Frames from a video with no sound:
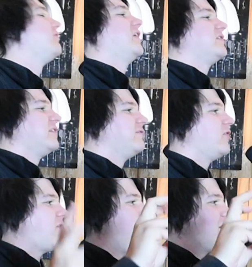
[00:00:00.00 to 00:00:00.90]
of us live
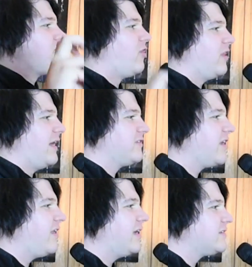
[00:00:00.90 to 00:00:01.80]
the rock and roll
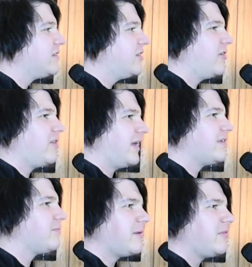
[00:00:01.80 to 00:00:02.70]
lifestyle, as in,
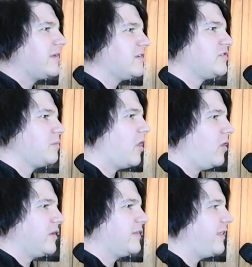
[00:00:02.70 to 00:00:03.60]
like people like to
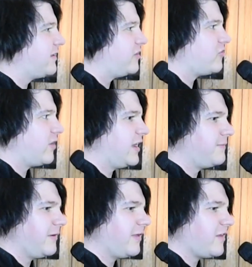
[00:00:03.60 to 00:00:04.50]
smoke and they like to
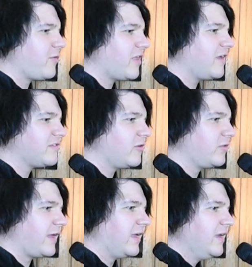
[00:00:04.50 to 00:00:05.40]
drink, but like with us
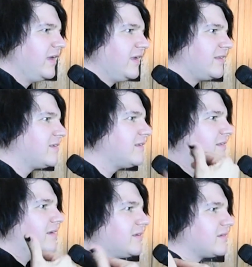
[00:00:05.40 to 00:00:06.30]
though, like this
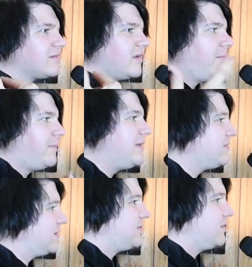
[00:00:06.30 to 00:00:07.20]
is like a
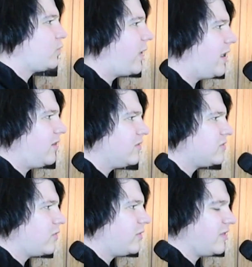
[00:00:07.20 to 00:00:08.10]
business as well.
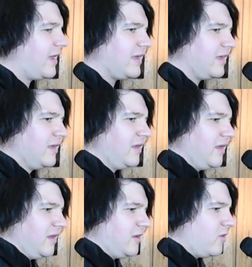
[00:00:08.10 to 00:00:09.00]
So we're like,
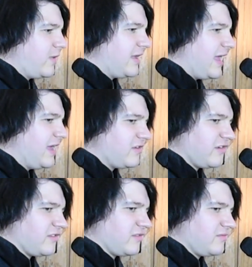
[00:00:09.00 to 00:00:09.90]
we can't
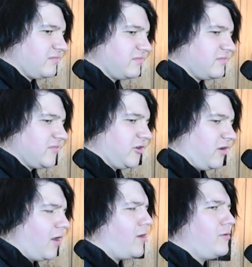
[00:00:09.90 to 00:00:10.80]
just,
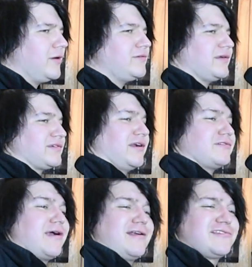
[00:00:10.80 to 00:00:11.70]
oh, we're just
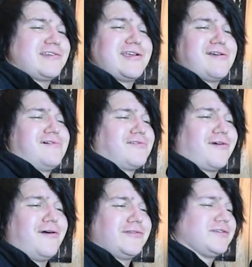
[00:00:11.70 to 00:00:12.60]
gonna try and sneak
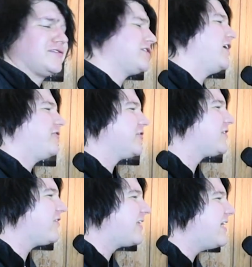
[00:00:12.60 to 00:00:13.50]
over all this stuff and stuff like